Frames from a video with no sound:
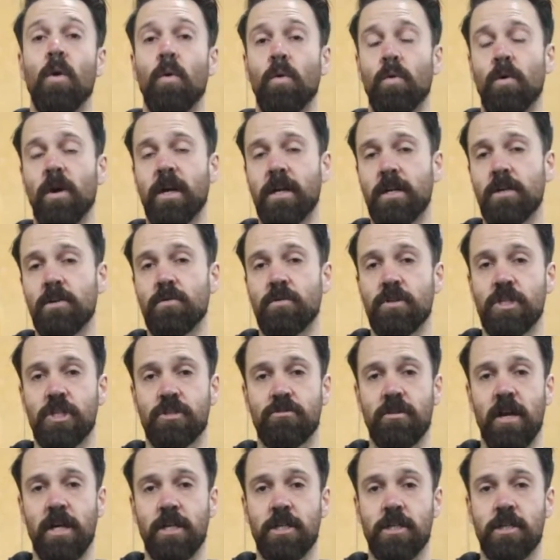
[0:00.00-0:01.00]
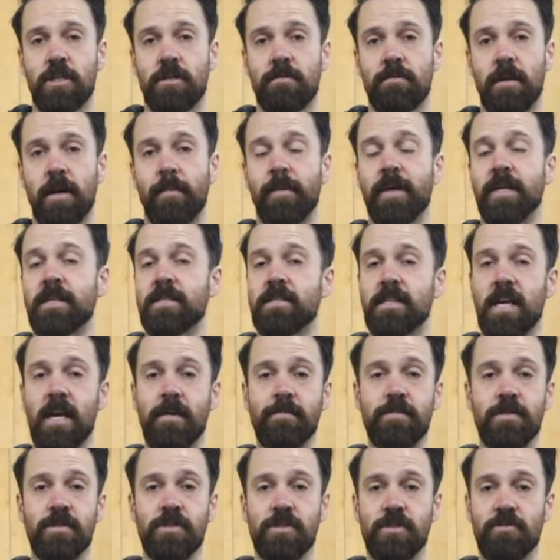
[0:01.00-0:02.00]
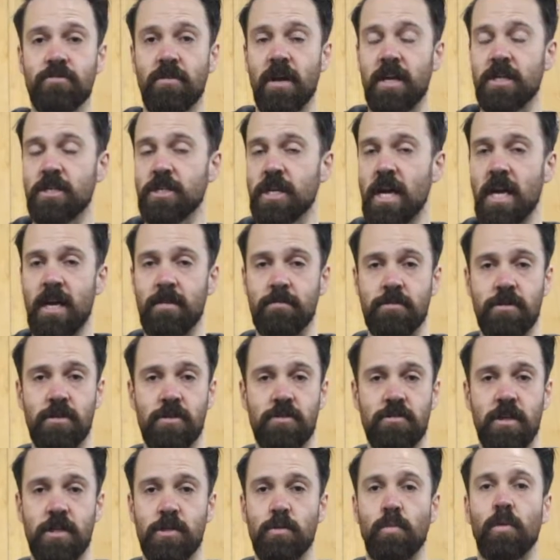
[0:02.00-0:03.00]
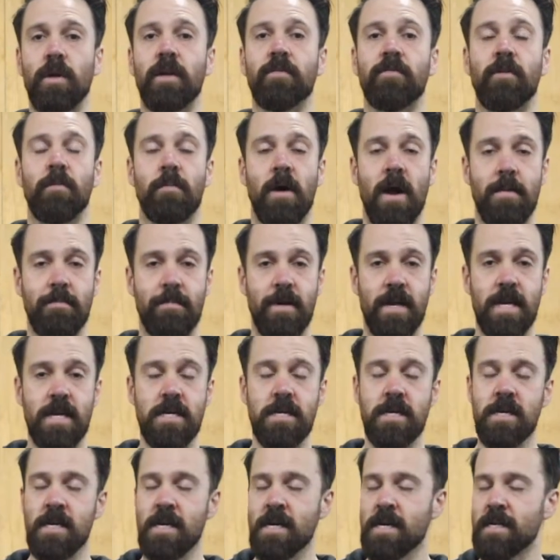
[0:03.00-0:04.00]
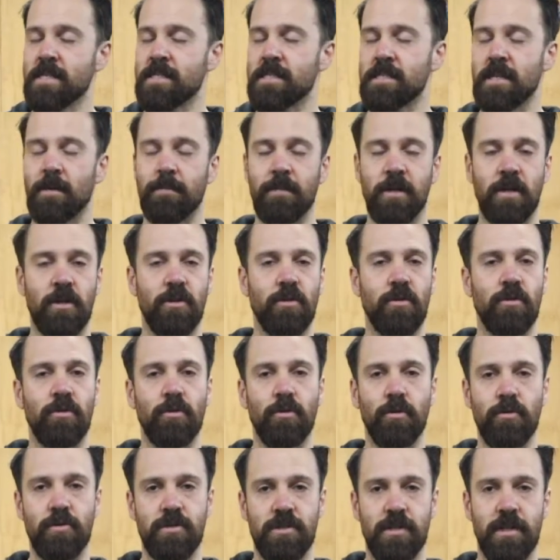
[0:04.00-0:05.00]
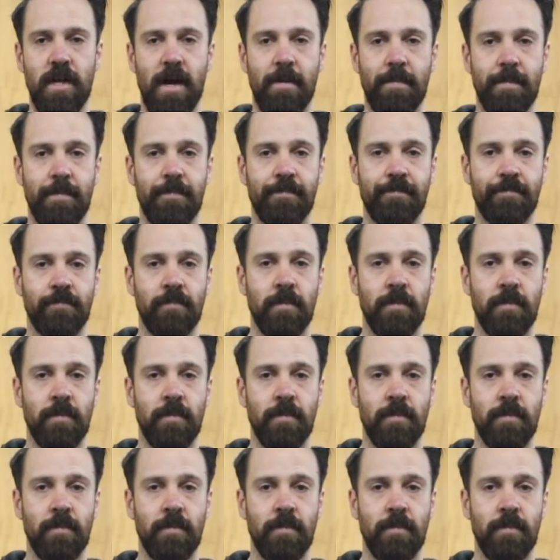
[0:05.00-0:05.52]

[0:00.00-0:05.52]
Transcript: or I can do a stretch, maybe a Samson stretch, hamstring stretch, whatever it might be, something you can do to loosen up.